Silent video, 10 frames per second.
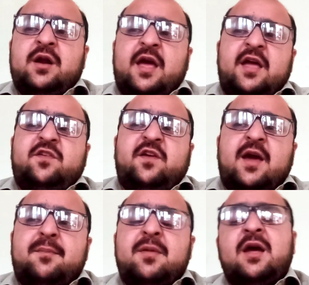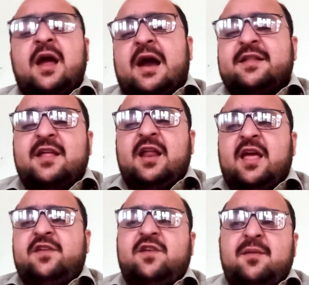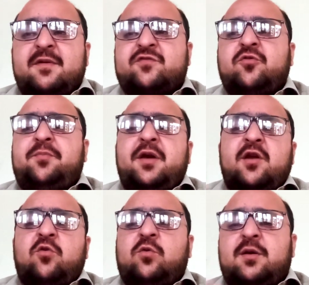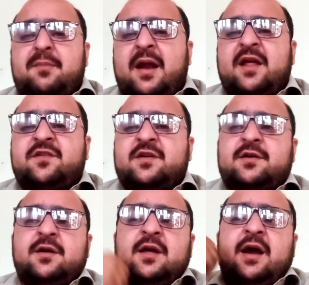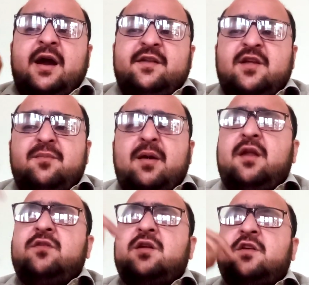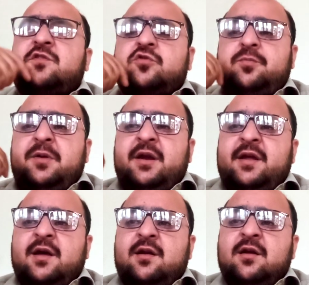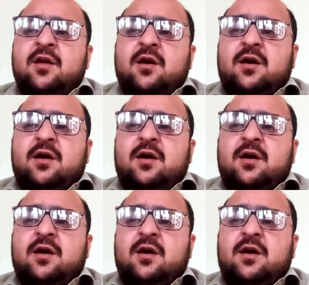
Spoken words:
AGM, and then AGM is superior over manager, and then manager is superior